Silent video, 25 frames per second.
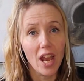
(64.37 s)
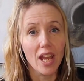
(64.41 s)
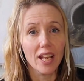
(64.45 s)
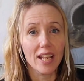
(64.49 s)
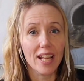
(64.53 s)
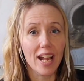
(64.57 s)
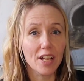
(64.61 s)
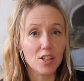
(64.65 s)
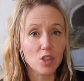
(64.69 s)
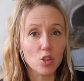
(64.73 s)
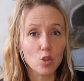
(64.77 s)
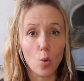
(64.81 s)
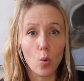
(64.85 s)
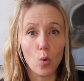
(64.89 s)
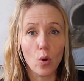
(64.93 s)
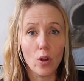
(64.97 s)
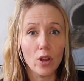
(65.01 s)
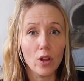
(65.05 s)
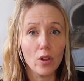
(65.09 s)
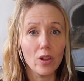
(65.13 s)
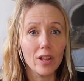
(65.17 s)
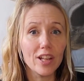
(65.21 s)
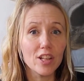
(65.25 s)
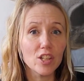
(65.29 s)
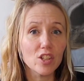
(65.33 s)
Castor
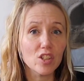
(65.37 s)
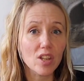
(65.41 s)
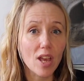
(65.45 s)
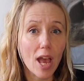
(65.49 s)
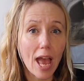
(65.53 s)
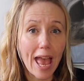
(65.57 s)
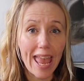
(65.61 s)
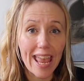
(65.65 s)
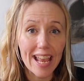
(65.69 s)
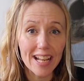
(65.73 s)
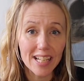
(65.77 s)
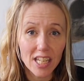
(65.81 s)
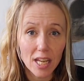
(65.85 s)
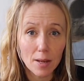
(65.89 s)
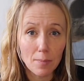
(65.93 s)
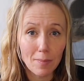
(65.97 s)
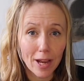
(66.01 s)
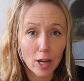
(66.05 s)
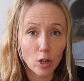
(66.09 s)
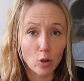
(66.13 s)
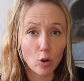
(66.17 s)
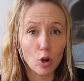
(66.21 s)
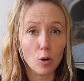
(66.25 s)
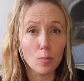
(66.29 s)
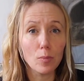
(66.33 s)
oil is
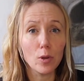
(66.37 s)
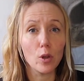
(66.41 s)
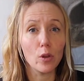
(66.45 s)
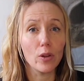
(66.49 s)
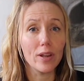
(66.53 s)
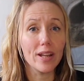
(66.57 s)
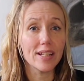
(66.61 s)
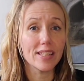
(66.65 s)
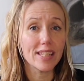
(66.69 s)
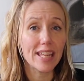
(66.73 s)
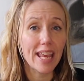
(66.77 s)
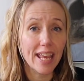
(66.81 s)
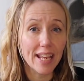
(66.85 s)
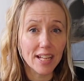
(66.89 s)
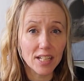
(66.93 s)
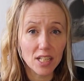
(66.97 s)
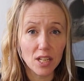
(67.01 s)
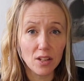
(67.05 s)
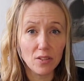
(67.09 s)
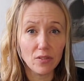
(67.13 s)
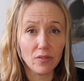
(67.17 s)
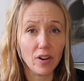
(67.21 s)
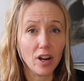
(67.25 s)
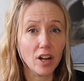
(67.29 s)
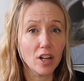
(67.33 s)
antimicrobial, it's
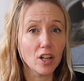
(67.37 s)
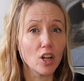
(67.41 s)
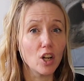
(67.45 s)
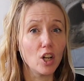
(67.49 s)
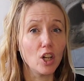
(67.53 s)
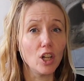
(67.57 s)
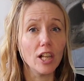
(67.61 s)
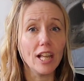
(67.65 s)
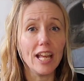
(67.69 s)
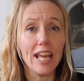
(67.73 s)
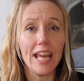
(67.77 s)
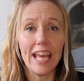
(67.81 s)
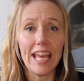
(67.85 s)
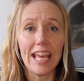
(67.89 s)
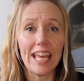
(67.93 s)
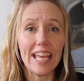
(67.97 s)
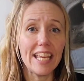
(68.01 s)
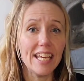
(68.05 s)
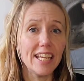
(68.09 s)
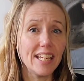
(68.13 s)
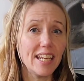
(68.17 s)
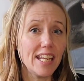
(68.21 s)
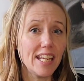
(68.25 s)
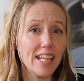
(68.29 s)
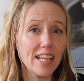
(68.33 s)
antifungal,
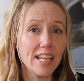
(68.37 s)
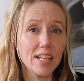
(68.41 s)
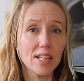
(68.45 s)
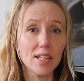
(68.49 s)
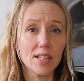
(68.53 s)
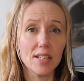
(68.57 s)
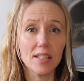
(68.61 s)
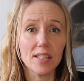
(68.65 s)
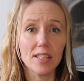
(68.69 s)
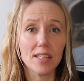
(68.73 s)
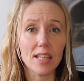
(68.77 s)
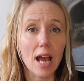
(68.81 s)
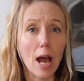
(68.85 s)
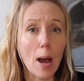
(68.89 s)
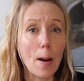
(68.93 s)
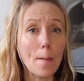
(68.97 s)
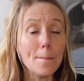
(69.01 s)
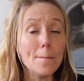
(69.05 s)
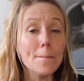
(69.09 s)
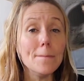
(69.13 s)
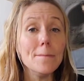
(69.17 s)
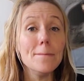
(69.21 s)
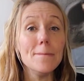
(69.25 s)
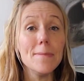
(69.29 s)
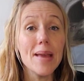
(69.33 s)
it is
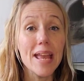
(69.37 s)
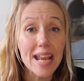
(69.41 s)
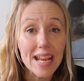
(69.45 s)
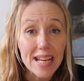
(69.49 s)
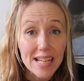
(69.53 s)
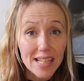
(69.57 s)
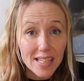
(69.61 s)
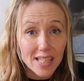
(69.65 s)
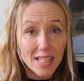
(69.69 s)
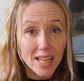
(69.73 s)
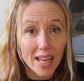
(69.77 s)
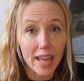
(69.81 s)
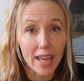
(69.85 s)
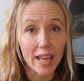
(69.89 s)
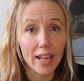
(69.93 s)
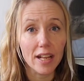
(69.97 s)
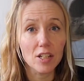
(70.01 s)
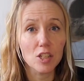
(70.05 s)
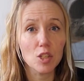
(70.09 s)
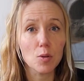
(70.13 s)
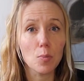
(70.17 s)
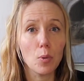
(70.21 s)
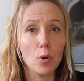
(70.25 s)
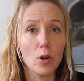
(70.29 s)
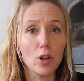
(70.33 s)
amazing
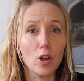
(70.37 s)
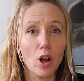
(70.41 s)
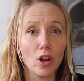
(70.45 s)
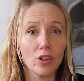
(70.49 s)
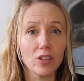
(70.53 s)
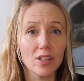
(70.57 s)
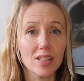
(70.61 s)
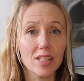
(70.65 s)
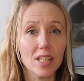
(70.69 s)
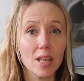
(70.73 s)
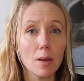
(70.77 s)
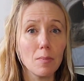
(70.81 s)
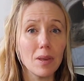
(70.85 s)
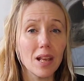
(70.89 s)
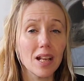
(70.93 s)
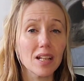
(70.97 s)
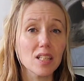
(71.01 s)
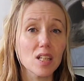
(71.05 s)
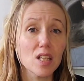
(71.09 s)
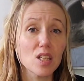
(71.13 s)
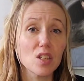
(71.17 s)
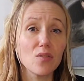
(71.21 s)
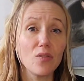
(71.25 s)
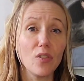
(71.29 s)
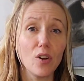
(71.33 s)
to put on the skin because
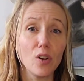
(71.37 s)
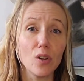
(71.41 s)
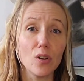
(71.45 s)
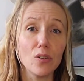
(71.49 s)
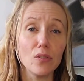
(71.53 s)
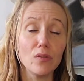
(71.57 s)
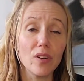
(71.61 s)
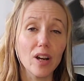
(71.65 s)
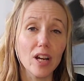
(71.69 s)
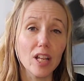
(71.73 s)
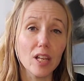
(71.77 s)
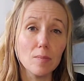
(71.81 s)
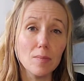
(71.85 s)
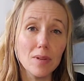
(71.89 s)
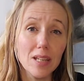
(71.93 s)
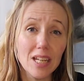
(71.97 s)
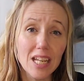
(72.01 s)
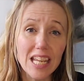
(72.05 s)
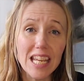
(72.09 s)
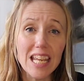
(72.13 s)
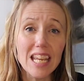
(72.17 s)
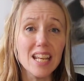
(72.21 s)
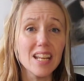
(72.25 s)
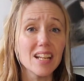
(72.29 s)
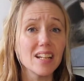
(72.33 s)
it's full of vitamin
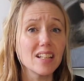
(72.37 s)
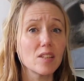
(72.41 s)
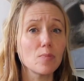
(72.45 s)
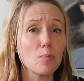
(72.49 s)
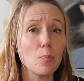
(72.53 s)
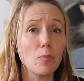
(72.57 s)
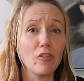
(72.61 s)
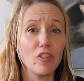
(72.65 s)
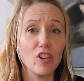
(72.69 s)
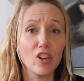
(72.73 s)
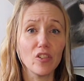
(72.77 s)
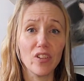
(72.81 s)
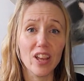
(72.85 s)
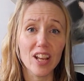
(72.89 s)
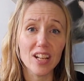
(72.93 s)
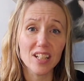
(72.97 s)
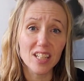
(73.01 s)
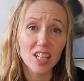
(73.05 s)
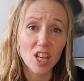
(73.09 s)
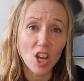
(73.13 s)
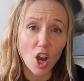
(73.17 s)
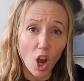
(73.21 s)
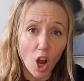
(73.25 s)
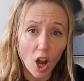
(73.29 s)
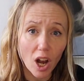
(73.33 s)
E, it's full of
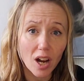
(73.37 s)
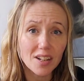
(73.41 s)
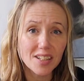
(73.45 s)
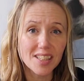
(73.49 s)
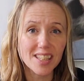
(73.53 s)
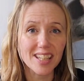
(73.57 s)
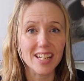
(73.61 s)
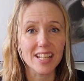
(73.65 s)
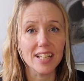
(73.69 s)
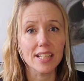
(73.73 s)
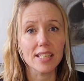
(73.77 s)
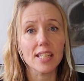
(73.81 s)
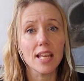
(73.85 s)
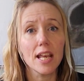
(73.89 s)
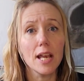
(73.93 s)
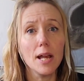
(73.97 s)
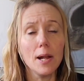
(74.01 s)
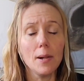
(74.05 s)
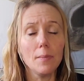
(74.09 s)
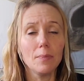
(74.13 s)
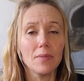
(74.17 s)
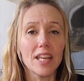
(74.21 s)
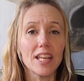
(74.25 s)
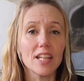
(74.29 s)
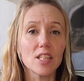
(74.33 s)
antioxidants.
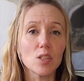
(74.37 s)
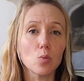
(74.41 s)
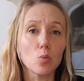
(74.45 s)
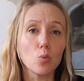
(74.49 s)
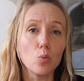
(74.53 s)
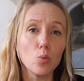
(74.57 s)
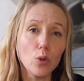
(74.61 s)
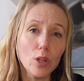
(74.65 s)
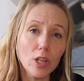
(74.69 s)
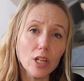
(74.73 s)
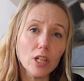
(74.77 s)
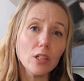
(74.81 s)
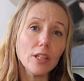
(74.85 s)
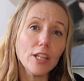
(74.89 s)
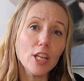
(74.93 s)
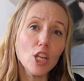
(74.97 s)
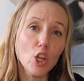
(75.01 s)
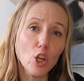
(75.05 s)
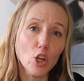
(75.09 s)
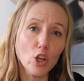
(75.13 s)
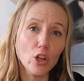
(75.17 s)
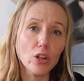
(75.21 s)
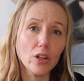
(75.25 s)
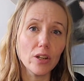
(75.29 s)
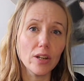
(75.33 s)
It's really
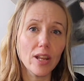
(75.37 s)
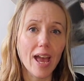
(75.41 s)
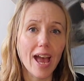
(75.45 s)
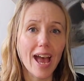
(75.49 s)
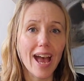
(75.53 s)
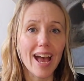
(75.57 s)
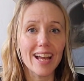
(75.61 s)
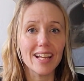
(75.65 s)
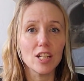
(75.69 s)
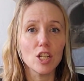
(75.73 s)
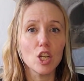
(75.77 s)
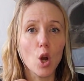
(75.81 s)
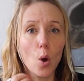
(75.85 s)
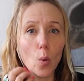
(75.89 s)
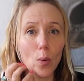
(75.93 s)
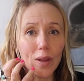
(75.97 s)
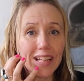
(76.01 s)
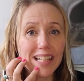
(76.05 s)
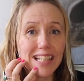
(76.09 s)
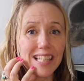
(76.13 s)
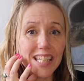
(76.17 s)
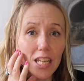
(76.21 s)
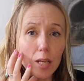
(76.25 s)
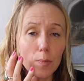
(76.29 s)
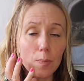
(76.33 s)
good at
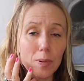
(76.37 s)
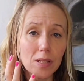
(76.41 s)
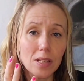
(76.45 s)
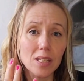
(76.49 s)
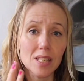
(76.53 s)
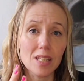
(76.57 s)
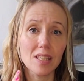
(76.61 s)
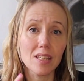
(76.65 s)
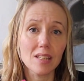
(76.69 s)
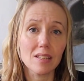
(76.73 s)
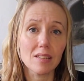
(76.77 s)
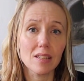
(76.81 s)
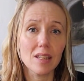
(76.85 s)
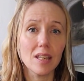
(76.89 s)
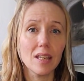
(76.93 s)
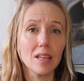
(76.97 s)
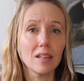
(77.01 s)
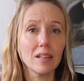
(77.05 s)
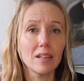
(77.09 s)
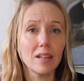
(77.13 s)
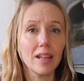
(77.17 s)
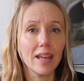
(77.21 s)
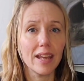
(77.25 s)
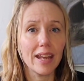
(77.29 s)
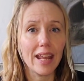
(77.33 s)
going deep into the
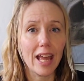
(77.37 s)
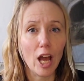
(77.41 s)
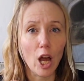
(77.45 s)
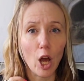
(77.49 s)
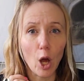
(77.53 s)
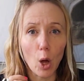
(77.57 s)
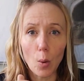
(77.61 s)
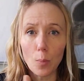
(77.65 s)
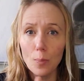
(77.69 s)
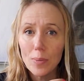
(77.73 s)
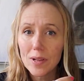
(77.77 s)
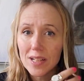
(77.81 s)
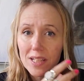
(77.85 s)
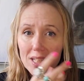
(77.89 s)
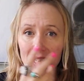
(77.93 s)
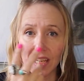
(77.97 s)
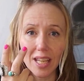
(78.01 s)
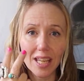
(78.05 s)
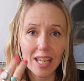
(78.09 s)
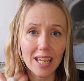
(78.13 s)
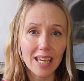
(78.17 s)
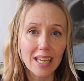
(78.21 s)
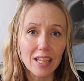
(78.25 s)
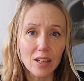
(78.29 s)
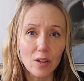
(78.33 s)
skin and helping to
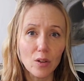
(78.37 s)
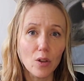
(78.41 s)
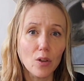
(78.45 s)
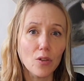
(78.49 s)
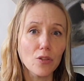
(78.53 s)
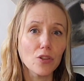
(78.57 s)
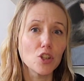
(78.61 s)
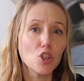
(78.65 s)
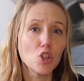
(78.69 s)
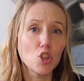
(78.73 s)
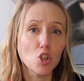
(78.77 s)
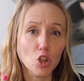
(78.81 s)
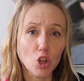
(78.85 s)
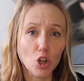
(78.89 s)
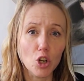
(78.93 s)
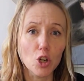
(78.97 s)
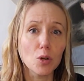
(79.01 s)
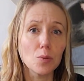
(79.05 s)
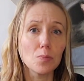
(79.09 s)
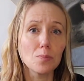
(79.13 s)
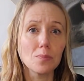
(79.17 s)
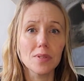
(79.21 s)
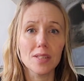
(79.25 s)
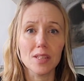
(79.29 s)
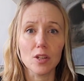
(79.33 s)
kill the
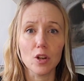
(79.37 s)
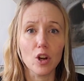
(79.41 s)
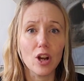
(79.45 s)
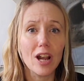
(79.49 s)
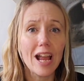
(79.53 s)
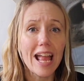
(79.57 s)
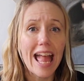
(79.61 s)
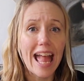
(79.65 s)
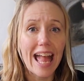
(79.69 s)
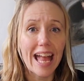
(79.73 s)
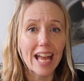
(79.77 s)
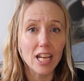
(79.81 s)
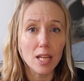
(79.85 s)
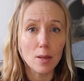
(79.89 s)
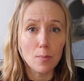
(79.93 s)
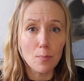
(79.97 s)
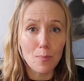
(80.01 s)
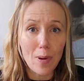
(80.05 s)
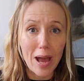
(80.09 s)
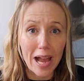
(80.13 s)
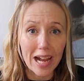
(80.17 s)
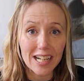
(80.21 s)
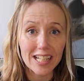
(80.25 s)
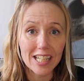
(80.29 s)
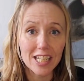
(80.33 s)
germs or any
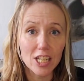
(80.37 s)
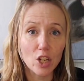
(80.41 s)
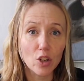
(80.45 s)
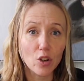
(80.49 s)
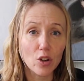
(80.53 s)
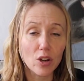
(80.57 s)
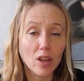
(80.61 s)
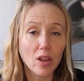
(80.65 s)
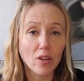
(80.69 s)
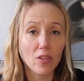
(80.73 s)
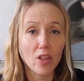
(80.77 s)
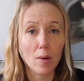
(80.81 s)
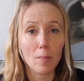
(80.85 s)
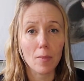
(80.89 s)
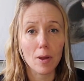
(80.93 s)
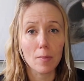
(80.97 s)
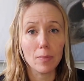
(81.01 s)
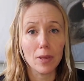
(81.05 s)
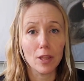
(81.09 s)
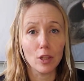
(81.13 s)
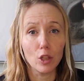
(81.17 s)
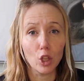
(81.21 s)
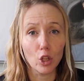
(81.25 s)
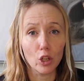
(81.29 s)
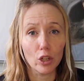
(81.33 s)
bacteria that might
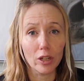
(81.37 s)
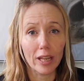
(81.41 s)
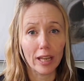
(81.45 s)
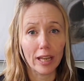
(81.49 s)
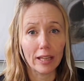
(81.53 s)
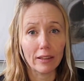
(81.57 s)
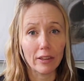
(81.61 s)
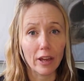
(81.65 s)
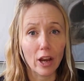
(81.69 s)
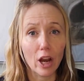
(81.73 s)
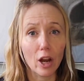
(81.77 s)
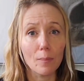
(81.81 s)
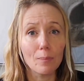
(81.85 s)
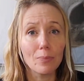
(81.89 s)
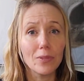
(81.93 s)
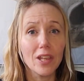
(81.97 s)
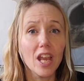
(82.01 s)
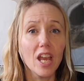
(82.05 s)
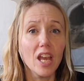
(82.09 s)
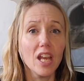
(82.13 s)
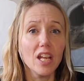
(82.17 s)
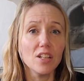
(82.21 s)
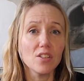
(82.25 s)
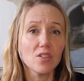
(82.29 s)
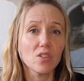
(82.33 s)
be lurking there.
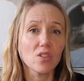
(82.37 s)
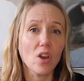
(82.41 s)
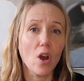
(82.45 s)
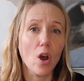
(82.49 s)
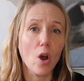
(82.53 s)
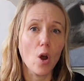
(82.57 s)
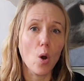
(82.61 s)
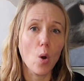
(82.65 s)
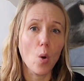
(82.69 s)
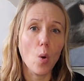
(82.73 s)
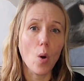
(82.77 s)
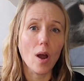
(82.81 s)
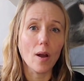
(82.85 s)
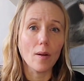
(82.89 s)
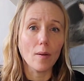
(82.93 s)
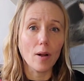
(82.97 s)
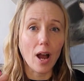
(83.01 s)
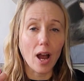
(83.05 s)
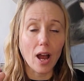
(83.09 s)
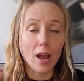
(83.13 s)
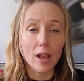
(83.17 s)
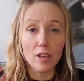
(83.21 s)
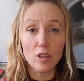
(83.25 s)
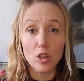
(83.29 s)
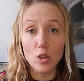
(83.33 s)
So
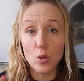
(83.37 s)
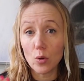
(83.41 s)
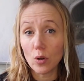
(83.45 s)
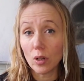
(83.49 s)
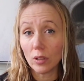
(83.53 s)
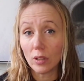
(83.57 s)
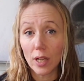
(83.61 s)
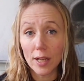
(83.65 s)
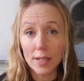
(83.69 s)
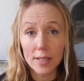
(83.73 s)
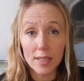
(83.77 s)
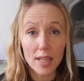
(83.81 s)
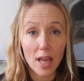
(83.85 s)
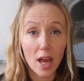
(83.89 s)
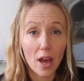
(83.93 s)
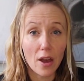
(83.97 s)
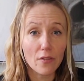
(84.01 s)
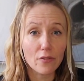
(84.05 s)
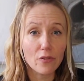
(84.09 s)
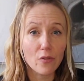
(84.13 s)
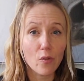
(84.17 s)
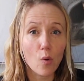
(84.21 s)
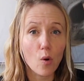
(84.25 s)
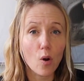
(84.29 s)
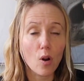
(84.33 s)
I utilized
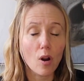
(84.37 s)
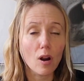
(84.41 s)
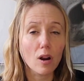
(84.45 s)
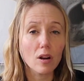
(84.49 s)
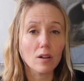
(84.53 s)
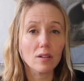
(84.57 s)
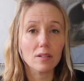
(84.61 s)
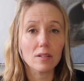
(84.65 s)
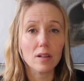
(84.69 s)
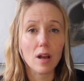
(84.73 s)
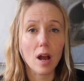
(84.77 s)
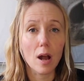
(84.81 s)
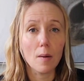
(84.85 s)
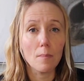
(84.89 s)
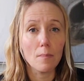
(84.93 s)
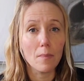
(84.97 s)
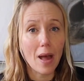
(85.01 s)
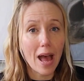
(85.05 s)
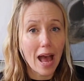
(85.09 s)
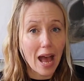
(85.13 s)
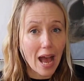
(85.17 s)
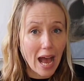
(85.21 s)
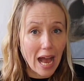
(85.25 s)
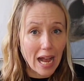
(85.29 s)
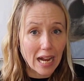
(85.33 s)
that for
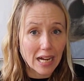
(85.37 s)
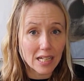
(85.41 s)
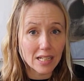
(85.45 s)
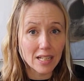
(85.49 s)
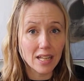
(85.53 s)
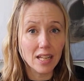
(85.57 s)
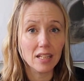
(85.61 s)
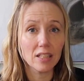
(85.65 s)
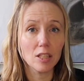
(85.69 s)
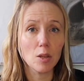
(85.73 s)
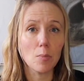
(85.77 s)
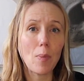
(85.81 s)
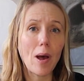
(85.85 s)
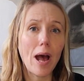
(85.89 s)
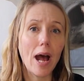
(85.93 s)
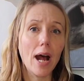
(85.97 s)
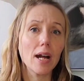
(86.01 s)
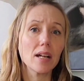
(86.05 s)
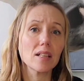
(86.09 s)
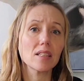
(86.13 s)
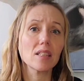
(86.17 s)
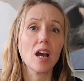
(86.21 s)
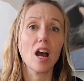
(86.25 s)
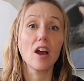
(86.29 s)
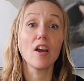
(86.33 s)
acne in the
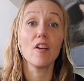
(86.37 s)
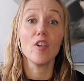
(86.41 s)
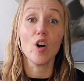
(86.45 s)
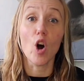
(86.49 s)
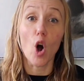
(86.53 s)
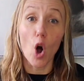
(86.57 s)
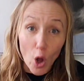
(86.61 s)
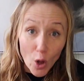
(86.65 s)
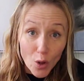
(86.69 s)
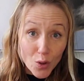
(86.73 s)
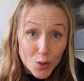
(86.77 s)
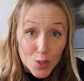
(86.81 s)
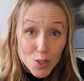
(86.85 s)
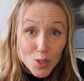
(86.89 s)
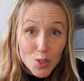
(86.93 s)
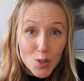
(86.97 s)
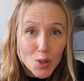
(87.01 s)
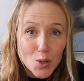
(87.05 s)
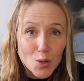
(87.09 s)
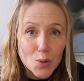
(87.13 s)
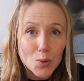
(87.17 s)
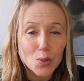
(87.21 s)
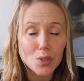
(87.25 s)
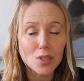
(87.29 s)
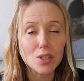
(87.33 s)
past. I also
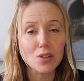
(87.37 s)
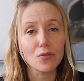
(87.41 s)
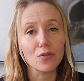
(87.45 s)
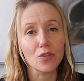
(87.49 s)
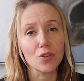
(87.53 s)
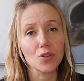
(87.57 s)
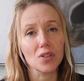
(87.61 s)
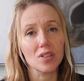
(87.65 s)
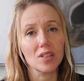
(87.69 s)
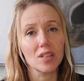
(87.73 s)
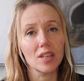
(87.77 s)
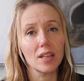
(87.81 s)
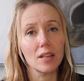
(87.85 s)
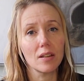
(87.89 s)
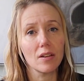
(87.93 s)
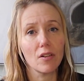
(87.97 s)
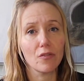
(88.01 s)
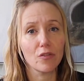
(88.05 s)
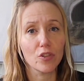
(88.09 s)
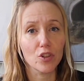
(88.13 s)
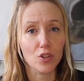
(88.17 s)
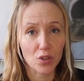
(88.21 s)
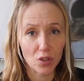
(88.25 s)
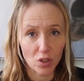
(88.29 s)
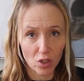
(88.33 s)
used it for
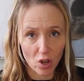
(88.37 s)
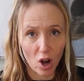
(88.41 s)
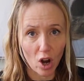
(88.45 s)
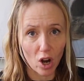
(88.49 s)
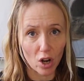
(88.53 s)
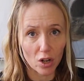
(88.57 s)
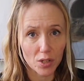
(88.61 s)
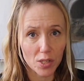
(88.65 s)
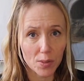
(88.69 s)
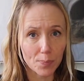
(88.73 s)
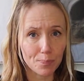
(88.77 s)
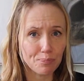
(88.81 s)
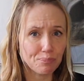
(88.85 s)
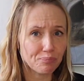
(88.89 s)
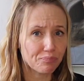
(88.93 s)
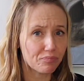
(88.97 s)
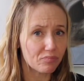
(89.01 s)
scars.